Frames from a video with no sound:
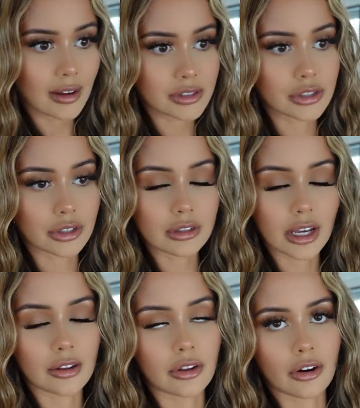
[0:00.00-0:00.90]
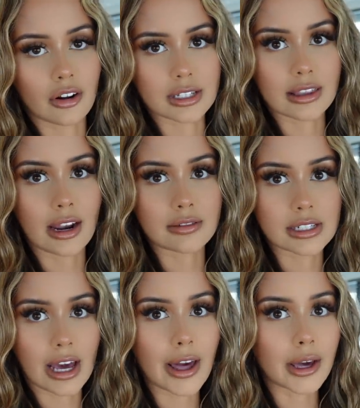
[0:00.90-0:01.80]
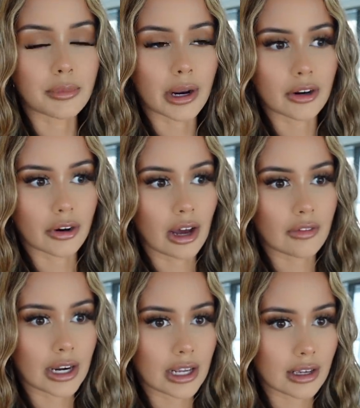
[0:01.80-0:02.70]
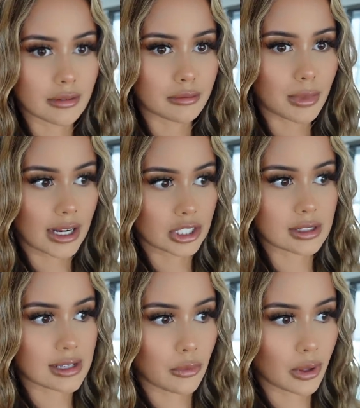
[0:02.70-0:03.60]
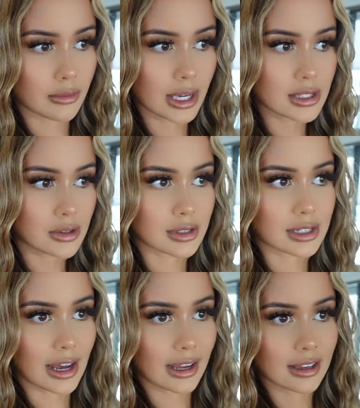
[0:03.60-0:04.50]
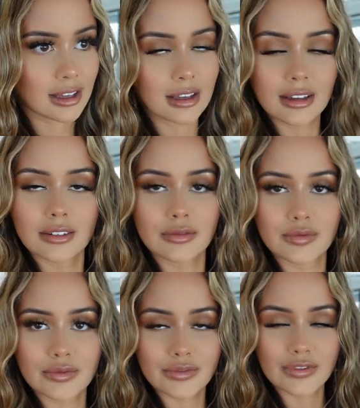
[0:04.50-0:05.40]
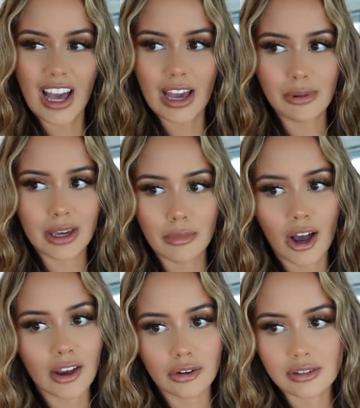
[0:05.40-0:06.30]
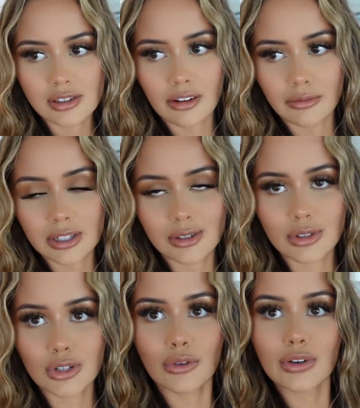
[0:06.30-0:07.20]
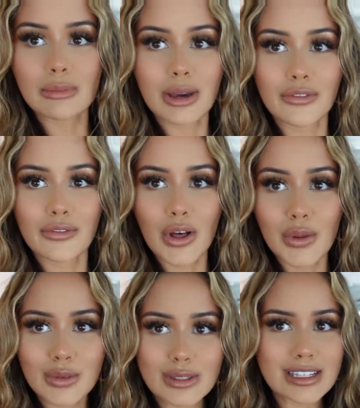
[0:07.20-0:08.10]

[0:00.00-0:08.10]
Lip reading: I have to do and like a lot of content that I have to take, but I don't have any packages here with me. So it's like, I hate being behind on stuff, but it's also not really my fault.